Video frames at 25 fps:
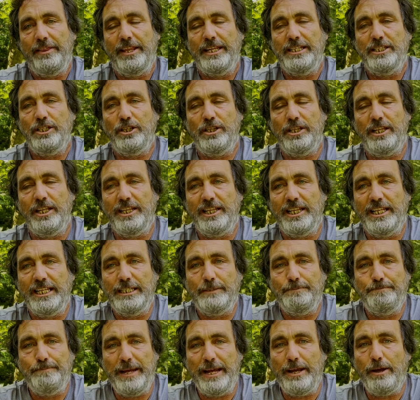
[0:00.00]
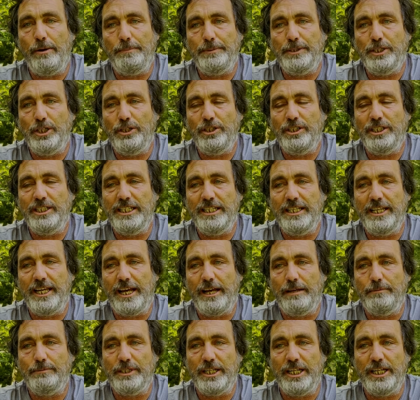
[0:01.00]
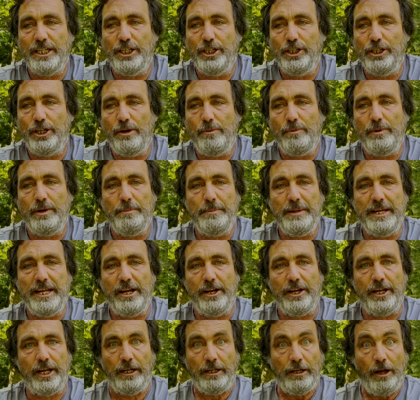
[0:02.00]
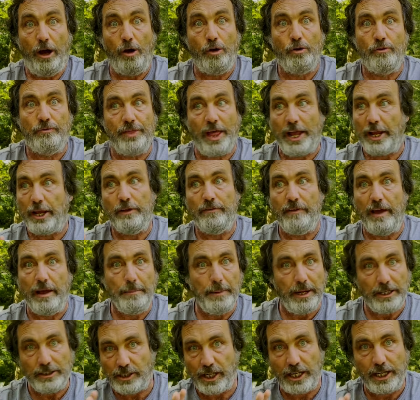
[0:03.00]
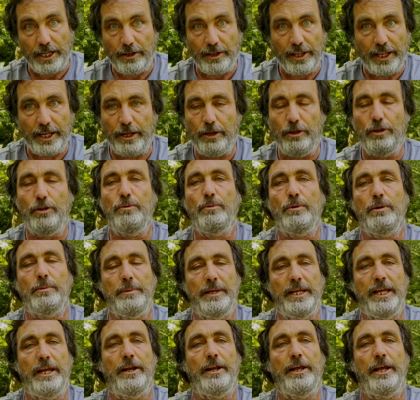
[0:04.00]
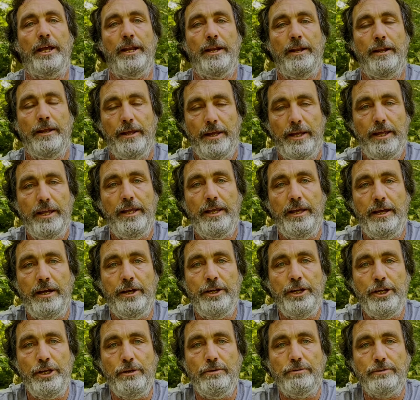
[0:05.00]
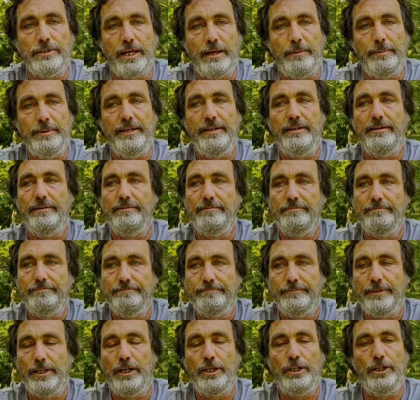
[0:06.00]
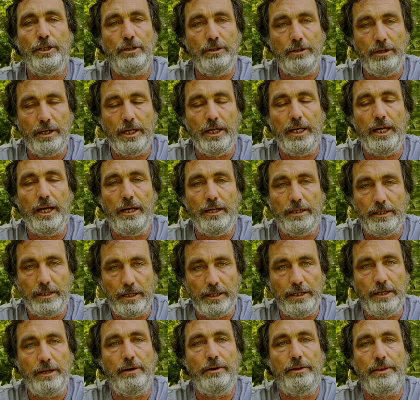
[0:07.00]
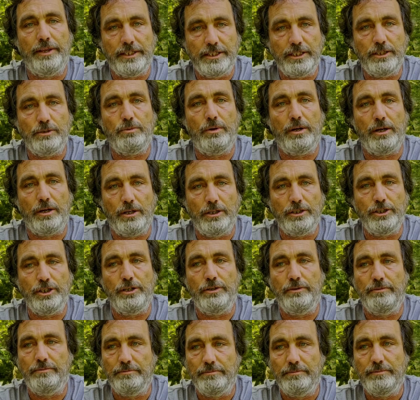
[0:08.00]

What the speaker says: This big opportunity that comes in, you don't want to be kind of going, oh, thank you very much, thank you, thank you. You want to be kind of going, yeah, I knew it was coming. I knew, yeah, I know, this is what I've got to do.